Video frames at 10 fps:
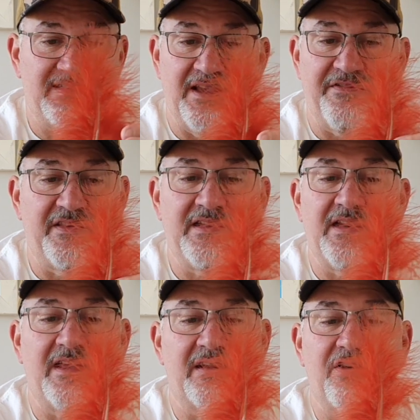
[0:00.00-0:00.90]
definitely
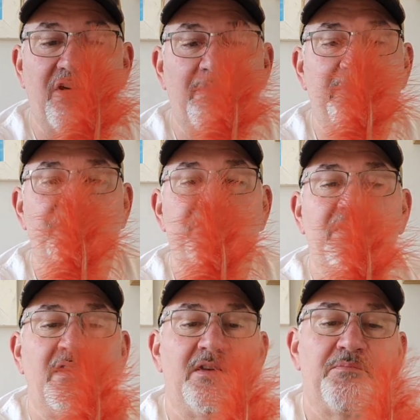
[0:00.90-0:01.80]
not garbage,
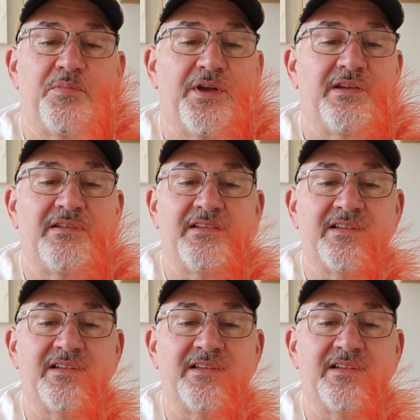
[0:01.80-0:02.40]
but